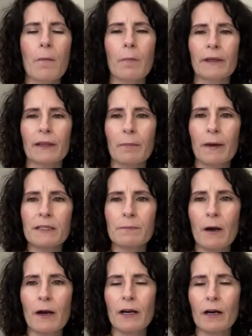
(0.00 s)
but the best
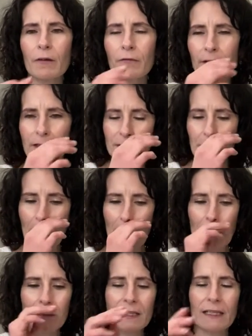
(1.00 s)
part of this
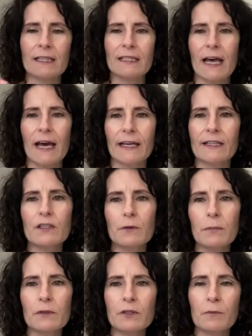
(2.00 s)
mouse is that it's
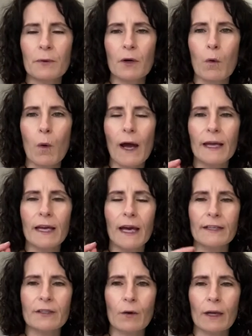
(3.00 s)
super, super quiet.
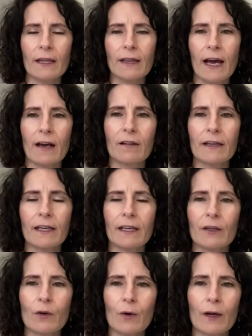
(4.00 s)
I don't get that
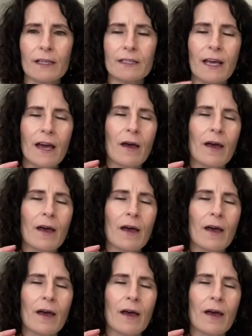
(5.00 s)
clicking noise.